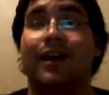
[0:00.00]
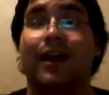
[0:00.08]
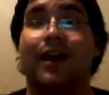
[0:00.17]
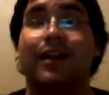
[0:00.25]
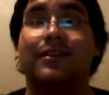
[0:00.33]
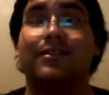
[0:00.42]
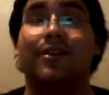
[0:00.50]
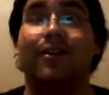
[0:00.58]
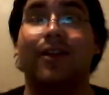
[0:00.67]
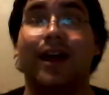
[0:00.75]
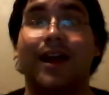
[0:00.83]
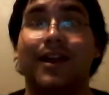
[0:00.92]
And
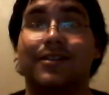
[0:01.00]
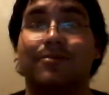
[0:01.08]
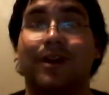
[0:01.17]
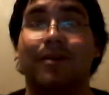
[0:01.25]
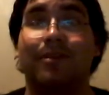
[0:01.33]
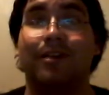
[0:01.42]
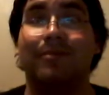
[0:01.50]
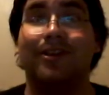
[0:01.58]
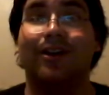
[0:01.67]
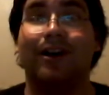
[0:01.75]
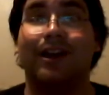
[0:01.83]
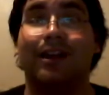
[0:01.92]
so that is what I'm going to
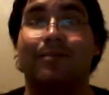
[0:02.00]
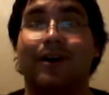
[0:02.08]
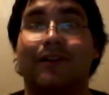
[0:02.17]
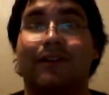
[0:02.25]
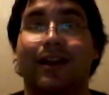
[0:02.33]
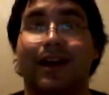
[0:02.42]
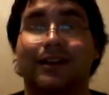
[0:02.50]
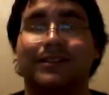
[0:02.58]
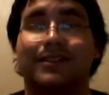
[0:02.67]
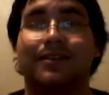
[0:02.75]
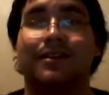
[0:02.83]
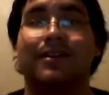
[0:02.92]
be talking about
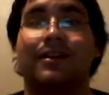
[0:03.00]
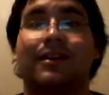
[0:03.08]
next.